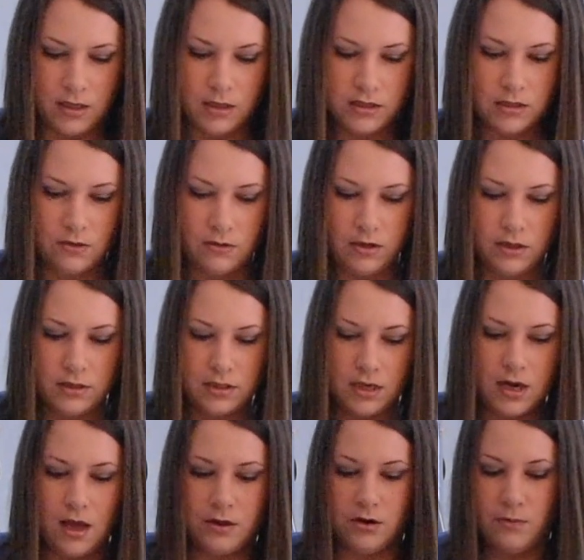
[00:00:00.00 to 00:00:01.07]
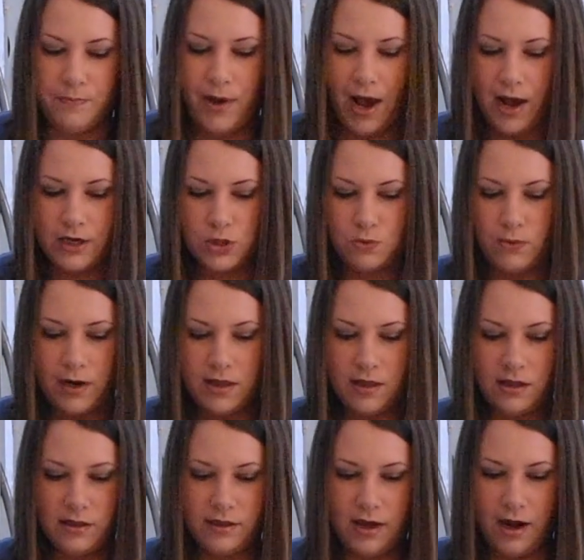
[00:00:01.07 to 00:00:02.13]
So there's another batch right
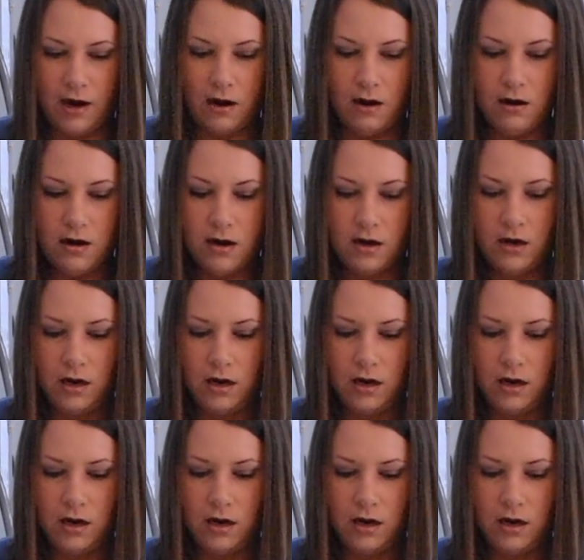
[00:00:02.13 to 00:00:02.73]
there.